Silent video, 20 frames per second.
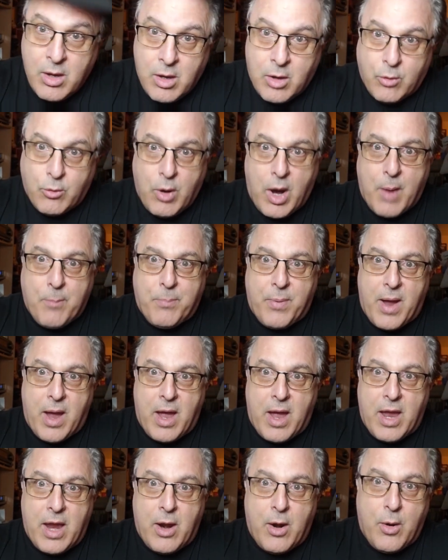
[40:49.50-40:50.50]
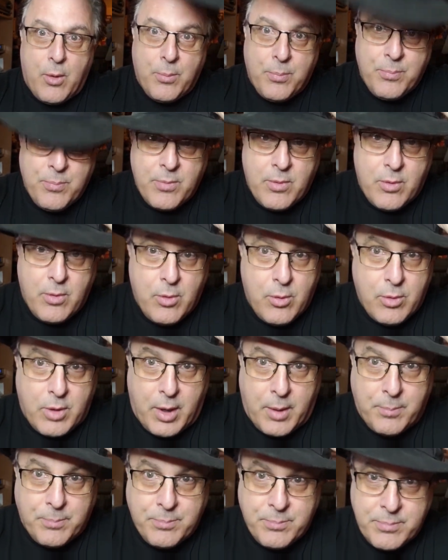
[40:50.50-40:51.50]
Grandpa hair.
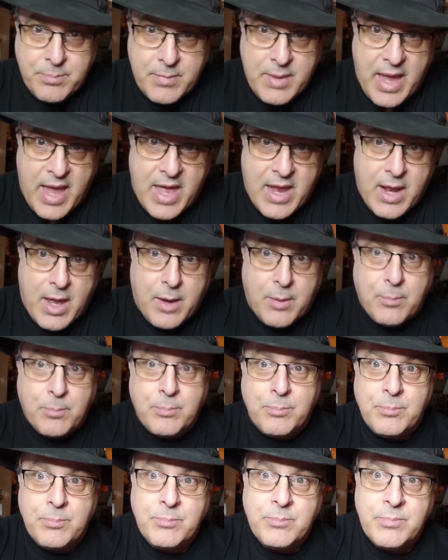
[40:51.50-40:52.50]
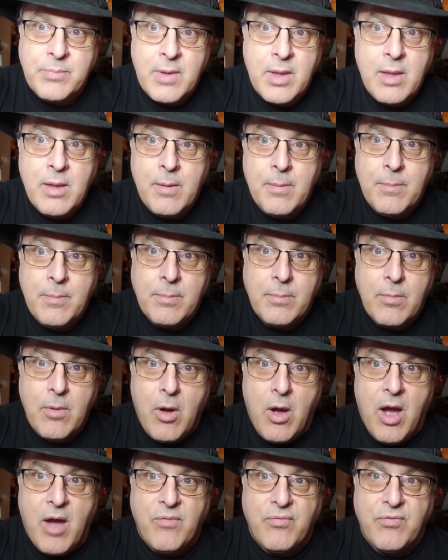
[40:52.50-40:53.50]
Okay, hat on.
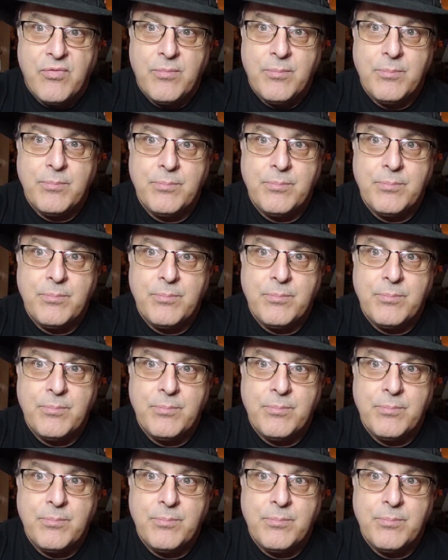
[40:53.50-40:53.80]
Off.